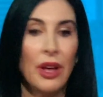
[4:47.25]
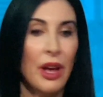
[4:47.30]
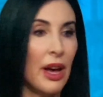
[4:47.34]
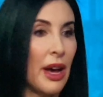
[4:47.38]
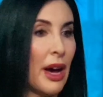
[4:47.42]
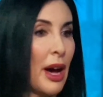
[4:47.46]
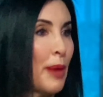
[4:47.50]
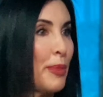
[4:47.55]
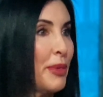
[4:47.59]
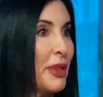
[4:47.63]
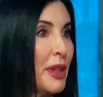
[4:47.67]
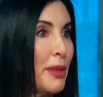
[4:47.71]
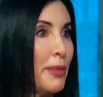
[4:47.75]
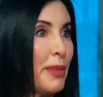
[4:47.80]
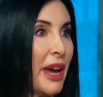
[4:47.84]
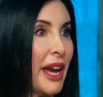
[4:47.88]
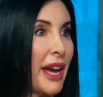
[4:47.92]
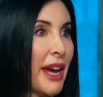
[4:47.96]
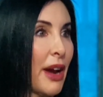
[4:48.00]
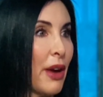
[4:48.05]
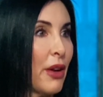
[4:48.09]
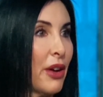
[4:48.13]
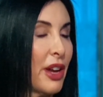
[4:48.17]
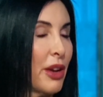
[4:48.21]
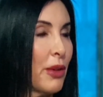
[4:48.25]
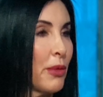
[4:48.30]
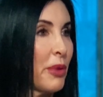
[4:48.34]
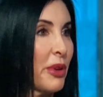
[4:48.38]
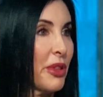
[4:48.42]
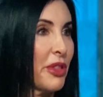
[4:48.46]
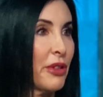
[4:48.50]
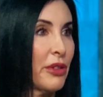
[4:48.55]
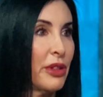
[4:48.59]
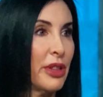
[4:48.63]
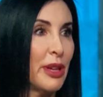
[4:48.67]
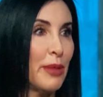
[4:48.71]
up in the Bay Area where
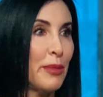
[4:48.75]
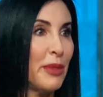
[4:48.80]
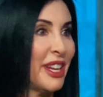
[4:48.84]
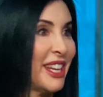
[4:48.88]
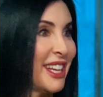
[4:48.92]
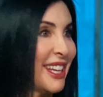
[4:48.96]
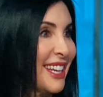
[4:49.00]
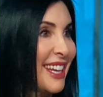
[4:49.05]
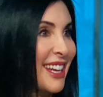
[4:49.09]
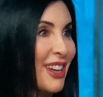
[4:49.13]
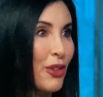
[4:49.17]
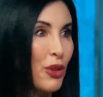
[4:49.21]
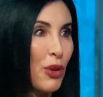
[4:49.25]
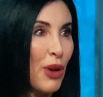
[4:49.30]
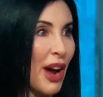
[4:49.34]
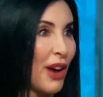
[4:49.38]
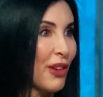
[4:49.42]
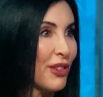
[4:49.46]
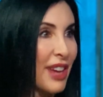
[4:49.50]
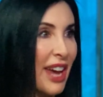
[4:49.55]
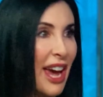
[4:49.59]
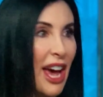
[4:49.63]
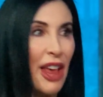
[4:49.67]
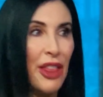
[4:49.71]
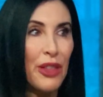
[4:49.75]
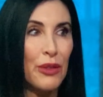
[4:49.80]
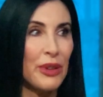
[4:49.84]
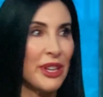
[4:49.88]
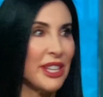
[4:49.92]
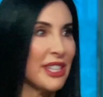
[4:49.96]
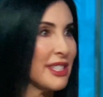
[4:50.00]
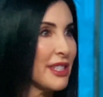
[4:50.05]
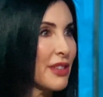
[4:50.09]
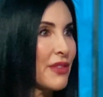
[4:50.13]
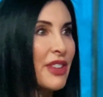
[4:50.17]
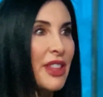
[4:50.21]
they're limiting crowd gatherings
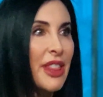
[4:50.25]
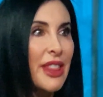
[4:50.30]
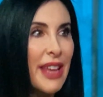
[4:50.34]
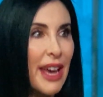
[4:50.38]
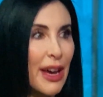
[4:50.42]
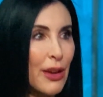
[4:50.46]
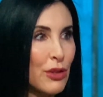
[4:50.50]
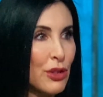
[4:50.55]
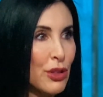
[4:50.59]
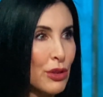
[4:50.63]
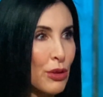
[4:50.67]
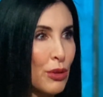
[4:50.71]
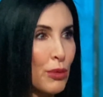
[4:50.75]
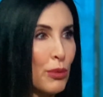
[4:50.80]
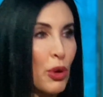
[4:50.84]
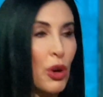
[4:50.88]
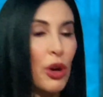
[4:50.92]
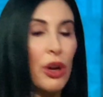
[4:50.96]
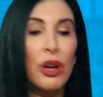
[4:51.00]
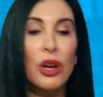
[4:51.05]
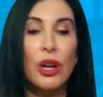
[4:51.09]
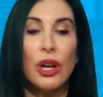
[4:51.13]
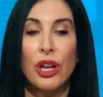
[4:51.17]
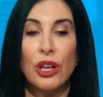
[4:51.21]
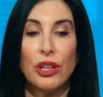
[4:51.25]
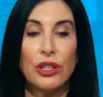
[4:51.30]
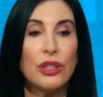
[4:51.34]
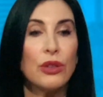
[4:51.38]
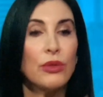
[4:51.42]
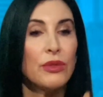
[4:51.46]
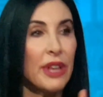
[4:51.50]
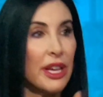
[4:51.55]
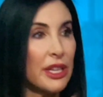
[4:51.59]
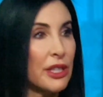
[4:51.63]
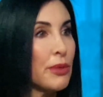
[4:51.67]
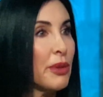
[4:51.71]
of 1,000 or more. So
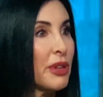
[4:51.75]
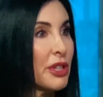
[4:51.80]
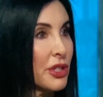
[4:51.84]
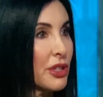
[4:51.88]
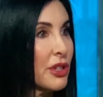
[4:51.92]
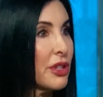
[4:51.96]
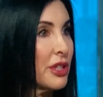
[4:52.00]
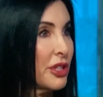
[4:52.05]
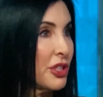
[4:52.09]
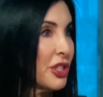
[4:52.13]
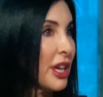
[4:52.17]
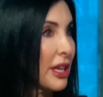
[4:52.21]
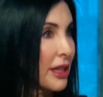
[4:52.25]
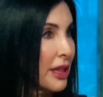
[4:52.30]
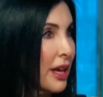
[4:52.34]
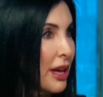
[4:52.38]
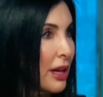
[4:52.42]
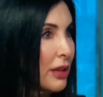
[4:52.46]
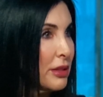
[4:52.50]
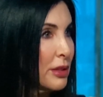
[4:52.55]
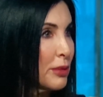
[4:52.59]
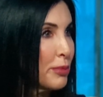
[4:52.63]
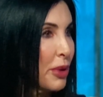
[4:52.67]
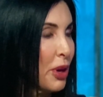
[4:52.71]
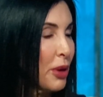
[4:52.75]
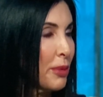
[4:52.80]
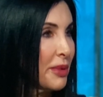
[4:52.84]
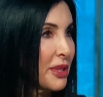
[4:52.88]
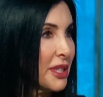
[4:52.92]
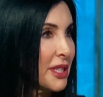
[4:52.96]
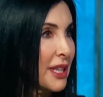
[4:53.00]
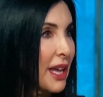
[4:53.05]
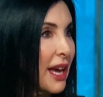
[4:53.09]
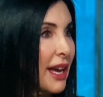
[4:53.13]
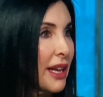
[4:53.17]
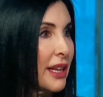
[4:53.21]
that's why it's good to check the health department
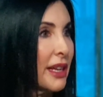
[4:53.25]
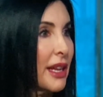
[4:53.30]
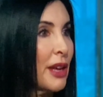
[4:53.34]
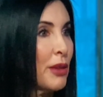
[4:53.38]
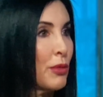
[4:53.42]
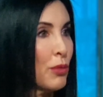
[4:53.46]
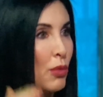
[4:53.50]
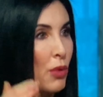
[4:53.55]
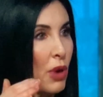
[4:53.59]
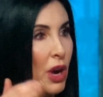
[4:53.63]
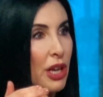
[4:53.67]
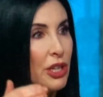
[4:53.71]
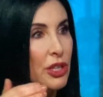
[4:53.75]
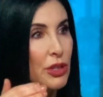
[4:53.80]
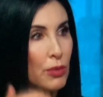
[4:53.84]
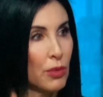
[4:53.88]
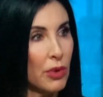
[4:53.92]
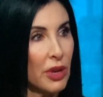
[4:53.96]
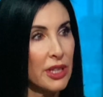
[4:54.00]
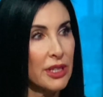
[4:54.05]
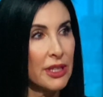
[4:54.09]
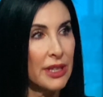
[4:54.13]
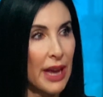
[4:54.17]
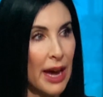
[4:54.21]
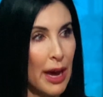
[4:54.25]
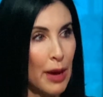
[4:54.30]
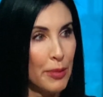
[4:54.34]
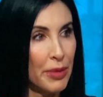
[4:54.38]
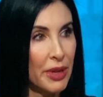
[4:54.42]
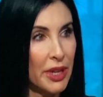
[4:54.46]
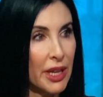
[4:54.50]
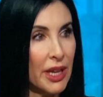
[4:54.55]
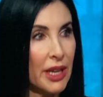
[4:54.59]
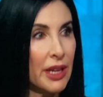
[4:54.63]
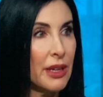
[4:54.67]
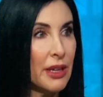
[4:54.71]
site and watch what's
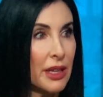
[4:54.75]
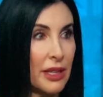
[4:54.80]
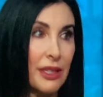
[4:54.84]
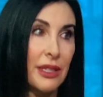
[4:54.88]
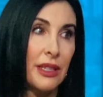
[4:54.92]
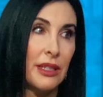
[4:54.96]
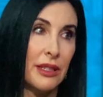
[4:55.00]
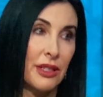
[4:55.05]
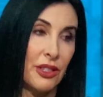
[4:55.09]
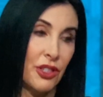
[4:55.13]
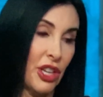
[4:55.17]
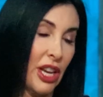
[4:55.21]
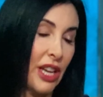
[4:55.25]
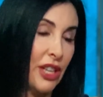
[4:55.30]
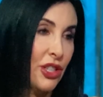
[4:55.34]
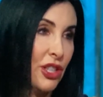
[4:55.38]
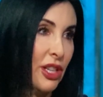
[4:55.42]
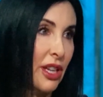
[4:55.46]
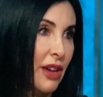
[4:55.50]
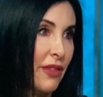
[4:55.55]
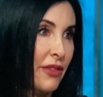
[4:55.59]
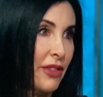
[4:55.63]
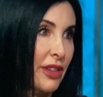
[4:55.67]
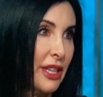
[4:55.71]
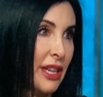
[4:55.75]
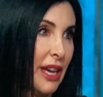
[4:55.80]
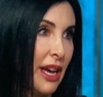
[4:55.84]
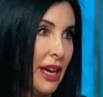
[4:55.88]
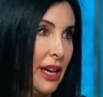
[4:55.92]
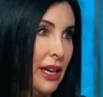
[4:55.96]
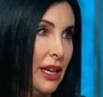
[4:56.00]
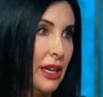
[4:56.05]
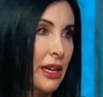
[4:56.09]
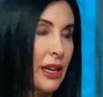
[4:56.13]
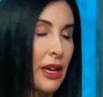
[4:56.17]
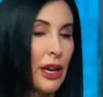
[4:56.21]
happening, because it's changing every day.
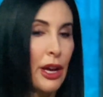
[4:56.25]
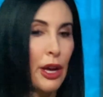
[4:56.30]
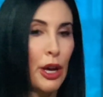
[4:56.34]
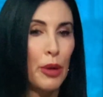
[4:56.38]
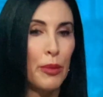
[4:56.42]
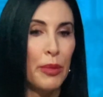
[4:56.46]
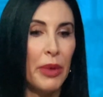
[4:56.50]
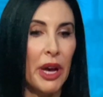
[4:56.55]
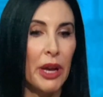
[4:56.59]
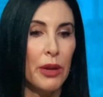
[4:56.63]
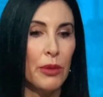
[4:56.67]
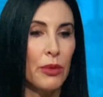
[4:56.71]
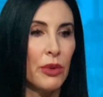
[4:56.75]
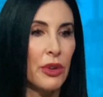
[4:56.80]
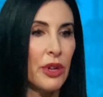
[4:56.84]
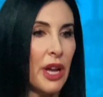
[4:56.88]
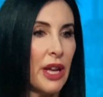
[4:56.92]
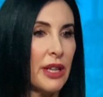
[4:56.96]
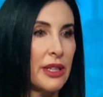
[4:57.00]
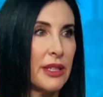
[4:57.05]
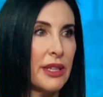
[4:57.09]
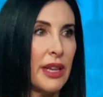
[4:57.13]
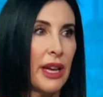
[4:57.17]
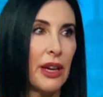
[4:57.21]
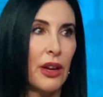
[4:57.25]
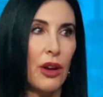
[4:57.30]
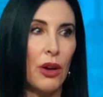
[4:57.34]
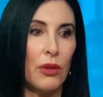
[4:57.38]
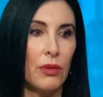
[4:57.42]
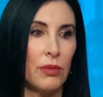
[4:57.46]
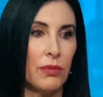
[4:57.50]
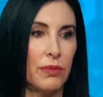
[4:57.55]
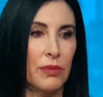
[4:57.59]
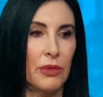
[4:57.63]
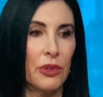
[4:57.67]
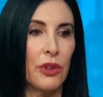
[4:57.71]
But we're not saying, oh,
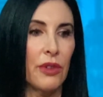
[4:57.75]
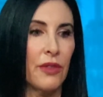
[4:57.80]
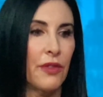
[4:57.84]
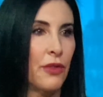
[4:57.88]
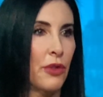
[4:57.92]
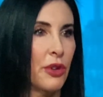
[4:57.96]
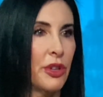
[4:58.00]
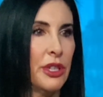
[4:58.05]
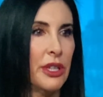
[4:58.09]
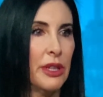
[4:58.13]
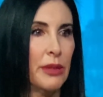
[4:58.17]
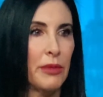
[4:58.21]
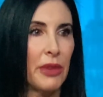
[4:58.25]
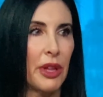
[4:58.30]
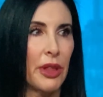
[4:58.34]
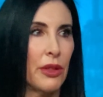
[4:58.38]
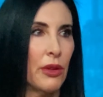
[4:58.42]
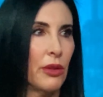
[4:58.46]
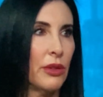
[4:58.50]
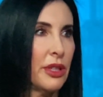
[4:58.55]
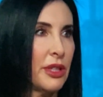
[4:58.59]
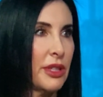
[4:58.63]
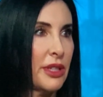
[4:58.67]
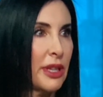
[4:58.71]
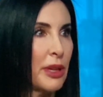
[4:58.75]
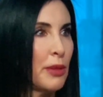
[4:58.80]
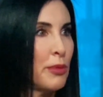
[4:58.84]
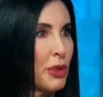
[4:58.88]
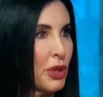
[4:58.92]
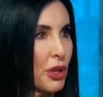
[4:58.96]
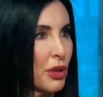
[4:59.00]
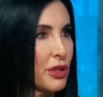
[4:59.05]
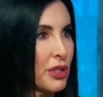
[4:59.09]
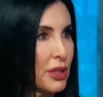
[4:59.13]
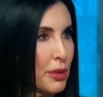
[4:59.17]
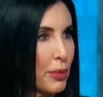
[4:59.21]
your 14-month-old is
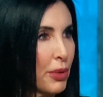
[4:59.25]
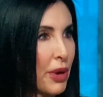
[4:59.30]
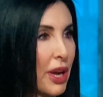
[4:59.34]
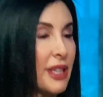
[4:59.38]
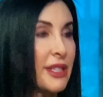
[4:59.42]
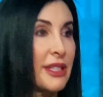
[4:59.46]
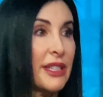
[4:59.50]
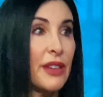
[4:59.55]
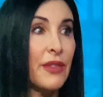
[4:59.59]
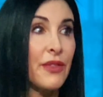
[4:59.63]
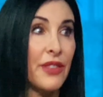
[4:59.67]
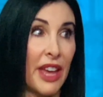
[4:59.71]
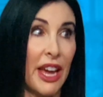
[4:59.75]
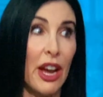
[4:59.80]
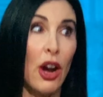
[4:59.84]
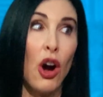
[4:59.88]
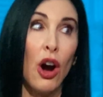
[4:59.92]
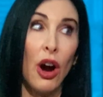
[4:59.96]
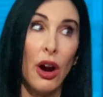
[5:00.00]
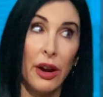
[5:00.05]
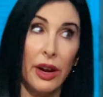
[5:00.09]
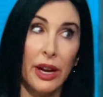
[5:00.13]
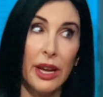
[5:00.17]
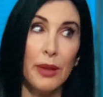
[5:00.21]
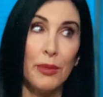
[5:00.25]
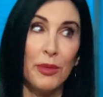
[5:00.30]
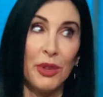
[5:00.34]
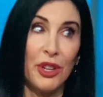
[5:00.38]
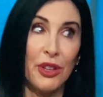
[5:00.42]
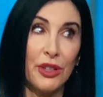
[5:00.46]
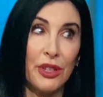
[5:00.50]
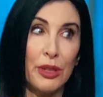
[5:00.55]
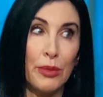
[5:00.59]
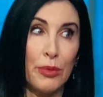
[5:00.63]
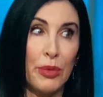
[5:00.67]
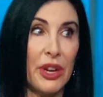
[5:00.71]
immunosuppressed. If they are
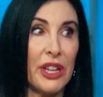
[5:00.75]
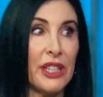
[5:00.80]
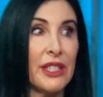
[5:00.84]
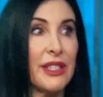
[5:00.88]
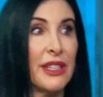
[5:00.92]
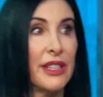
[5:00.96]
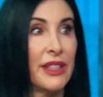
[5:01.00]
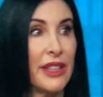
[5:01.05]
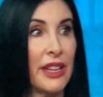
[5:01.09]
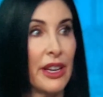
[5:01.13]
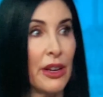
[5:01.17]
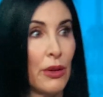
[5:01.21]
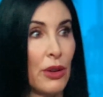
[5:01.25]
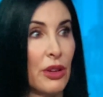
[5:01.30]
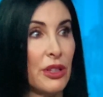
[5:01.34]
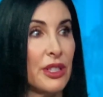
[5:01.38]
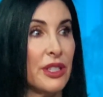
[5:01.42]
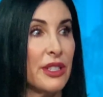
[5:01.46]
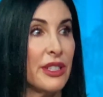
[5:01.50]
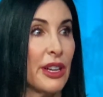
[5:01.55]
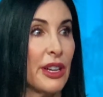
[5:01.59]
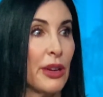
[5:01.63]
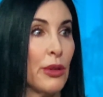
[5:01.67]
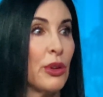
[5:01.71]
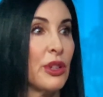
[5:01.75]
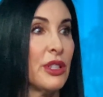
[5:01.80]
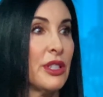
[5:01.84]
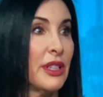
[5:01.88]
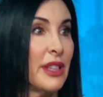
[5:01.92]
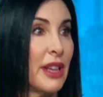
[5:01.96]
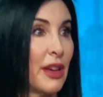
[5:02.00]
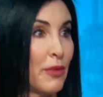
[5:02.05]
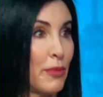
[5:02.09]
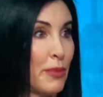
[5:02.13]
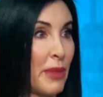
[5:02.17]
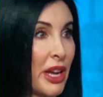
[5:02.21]
immunosuppressed and they're on steroids and they have
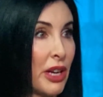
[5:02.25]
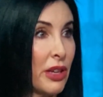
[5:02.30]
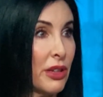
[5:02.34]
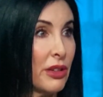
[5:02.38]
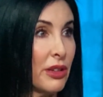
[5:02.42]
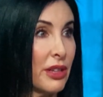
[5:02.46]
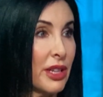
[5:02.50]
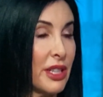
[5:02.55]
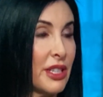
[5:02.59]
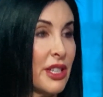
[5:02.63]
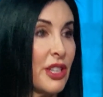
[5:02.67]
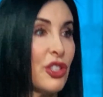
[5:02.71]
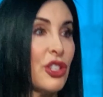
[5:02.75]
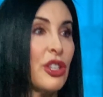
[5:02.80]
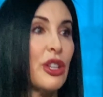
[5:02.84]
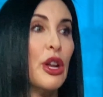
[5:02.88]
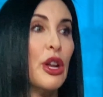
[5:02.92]
medical condition,